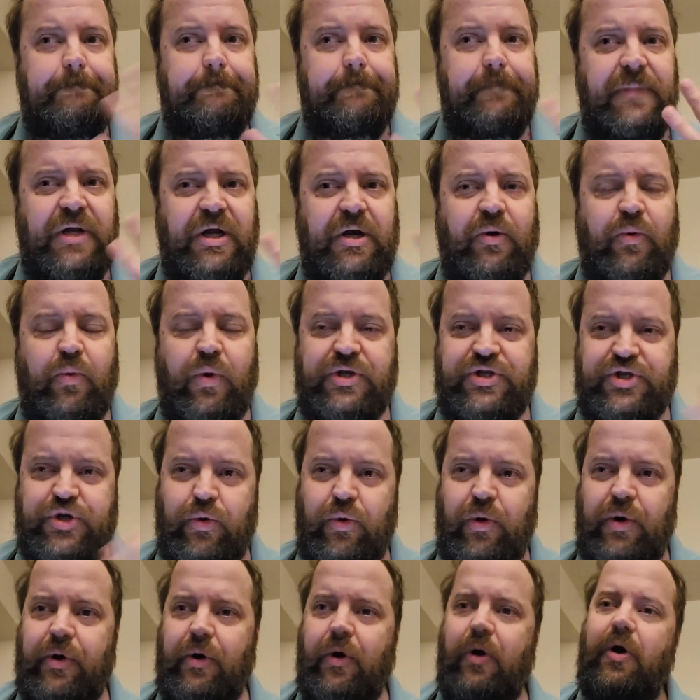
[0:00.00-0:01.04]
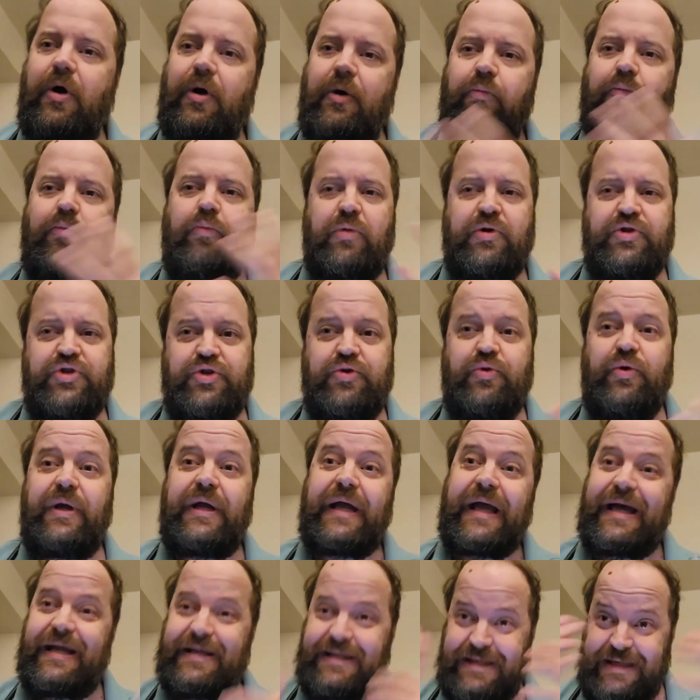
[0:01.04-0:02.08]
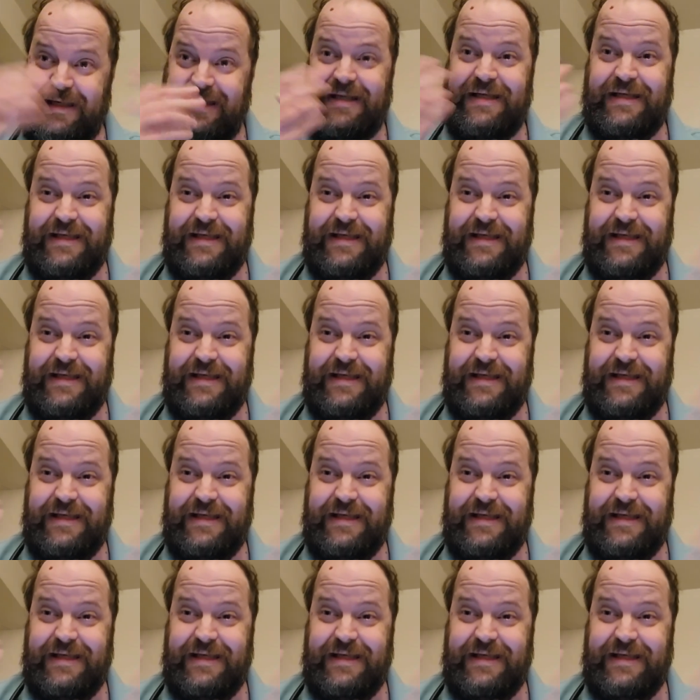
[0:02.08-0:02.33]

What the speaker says: what's going on, what's doing, and to,